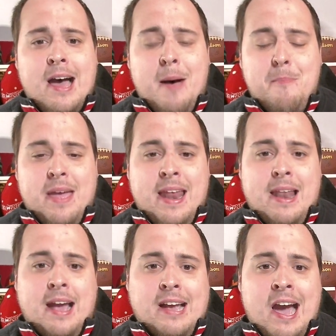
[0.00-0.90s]
and
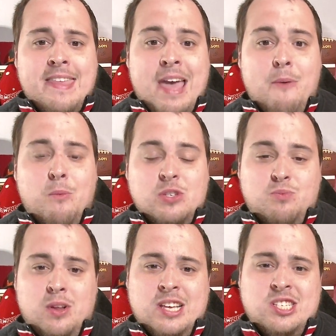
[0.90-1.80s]
a guy that was
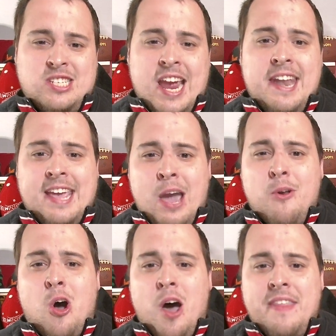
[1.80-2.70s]
really standing
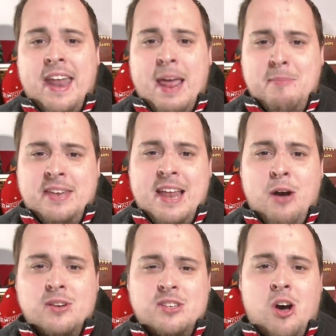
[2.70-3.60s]
out on that Edmonton
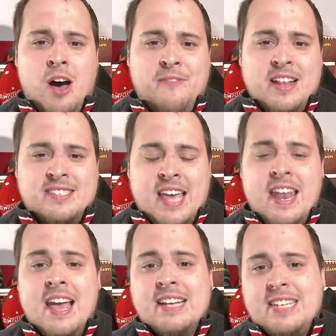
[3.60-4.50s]
Elks offense
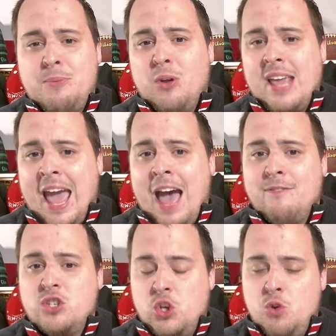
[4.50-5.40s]
that didn't really
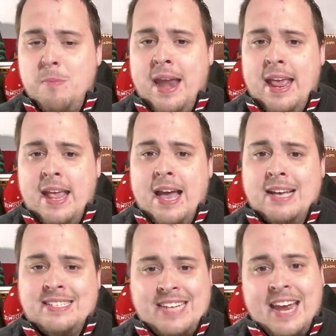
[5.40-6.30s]
have too many
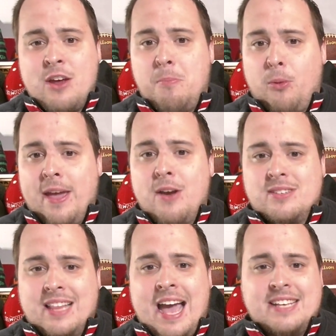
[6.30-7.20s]
standout
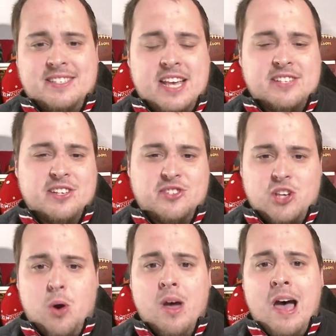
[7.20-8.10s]
players last season. So